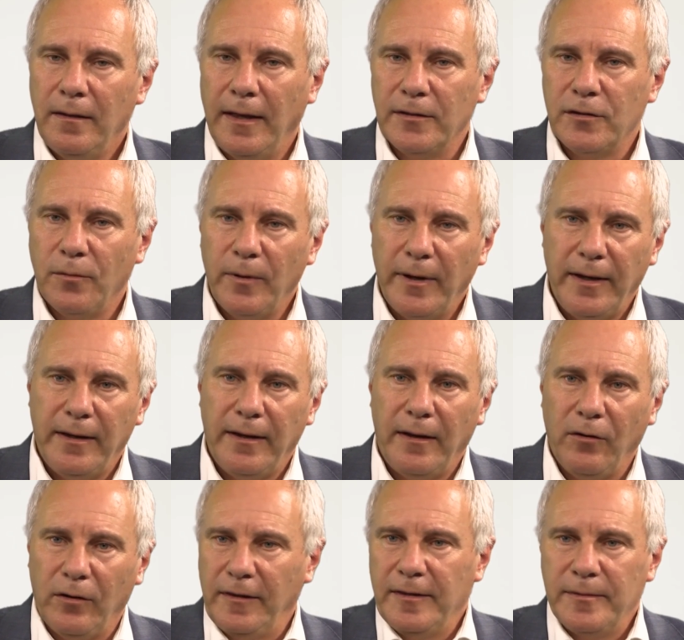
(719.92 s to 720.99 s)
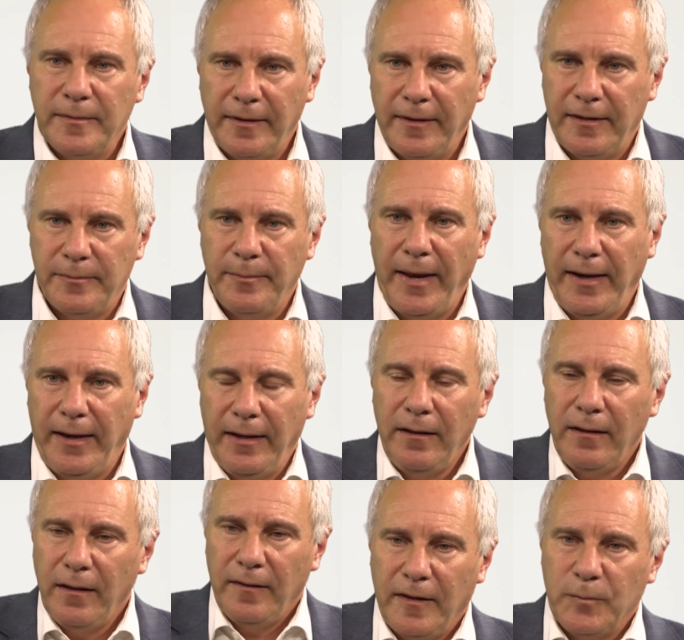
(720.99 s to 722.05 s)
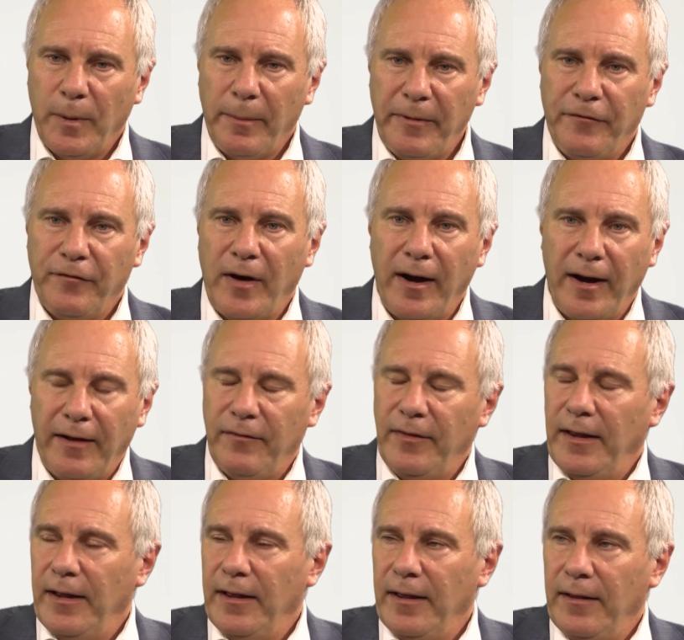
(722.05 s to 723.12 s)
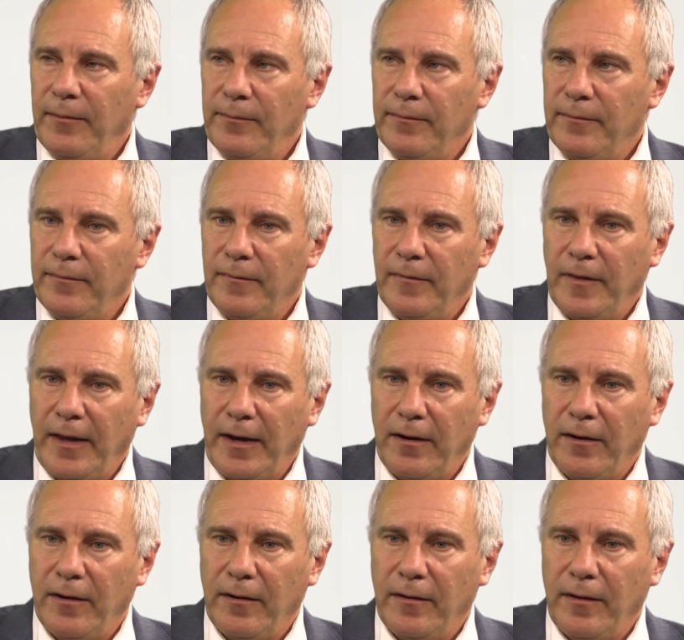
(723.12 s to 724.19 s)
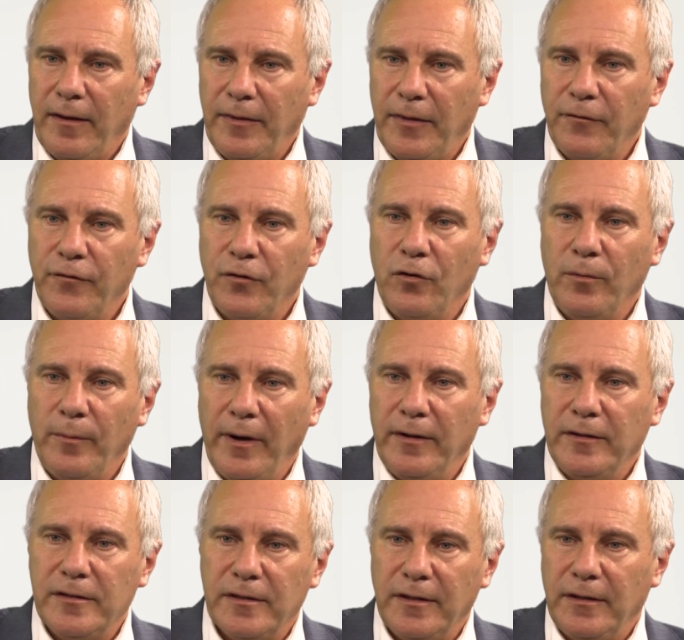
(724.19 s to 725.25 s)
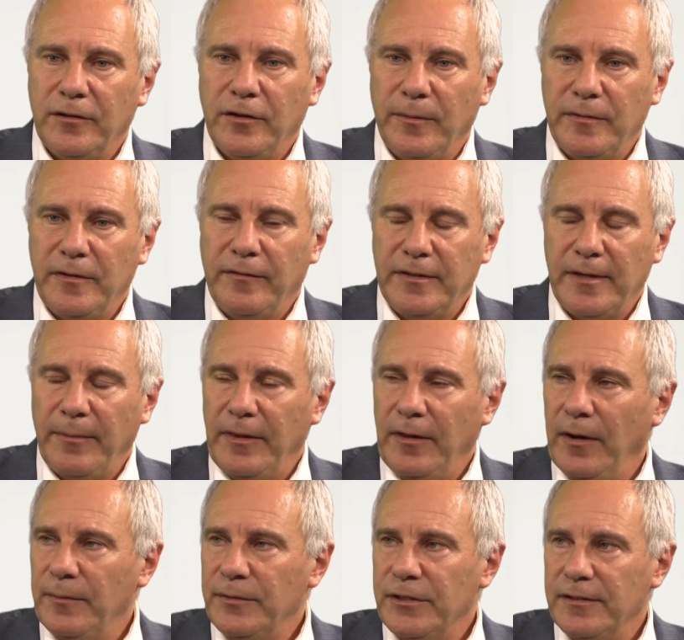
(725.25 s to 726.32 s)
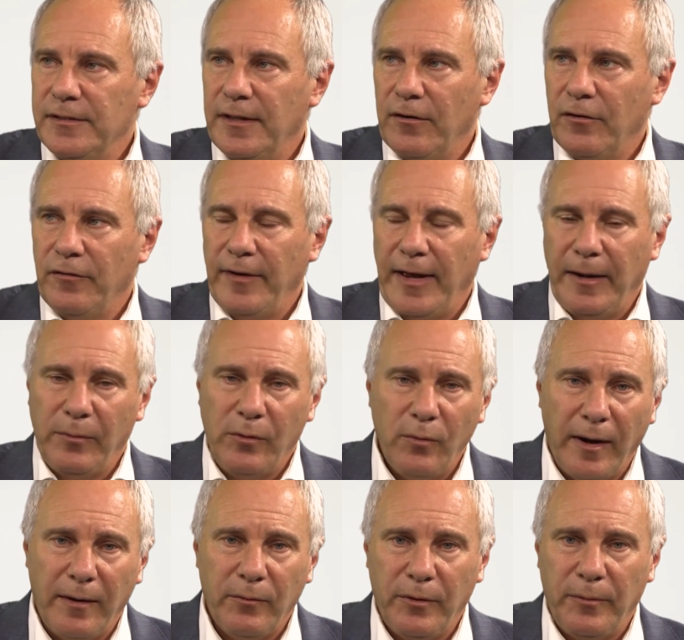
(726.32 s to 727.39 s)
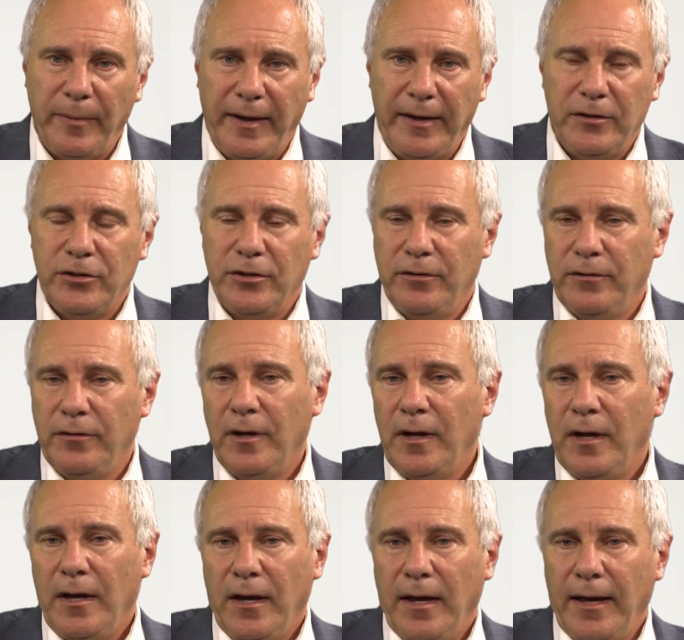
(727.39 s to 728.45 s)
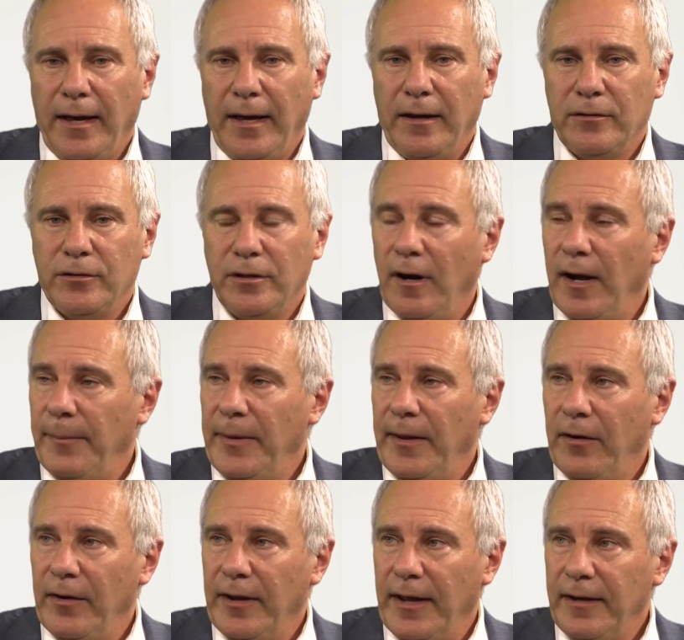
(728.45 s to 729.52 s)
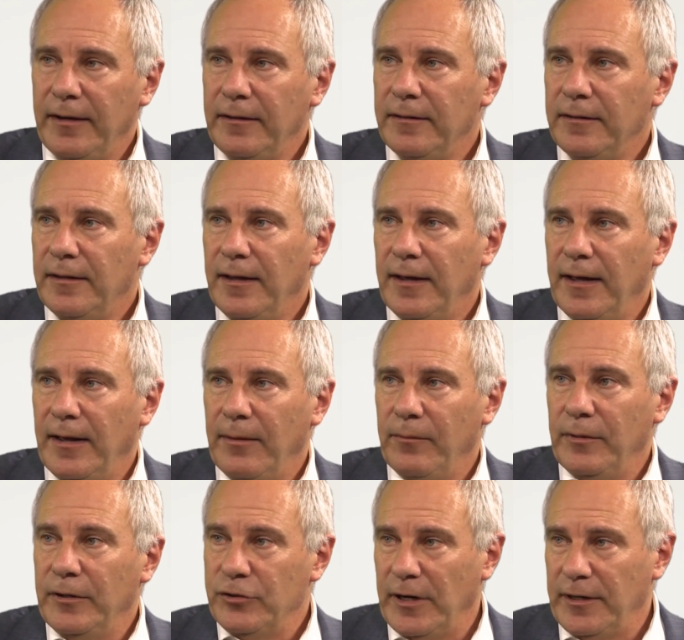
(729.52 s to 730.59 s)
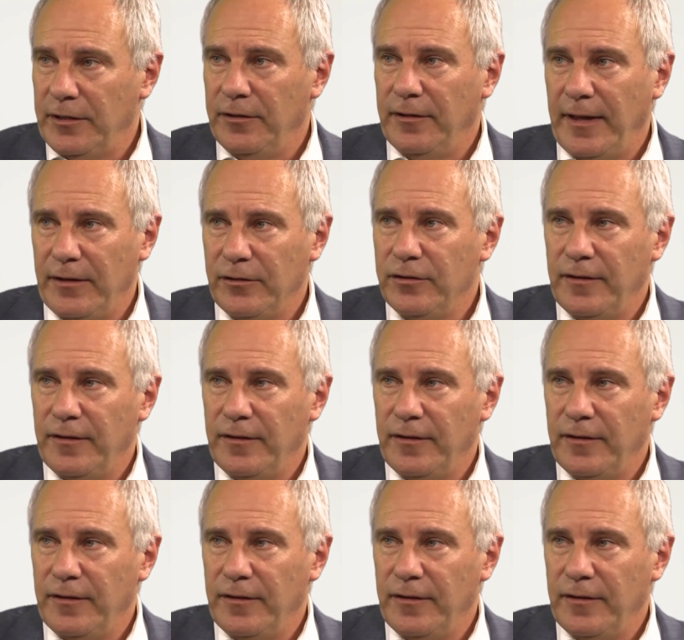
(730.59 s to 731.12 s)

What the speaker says: Yeah, so there's many. There's probably 5 that are at the foremost in terms of some of the options that are available. One would be to IPO again. We tried to do that in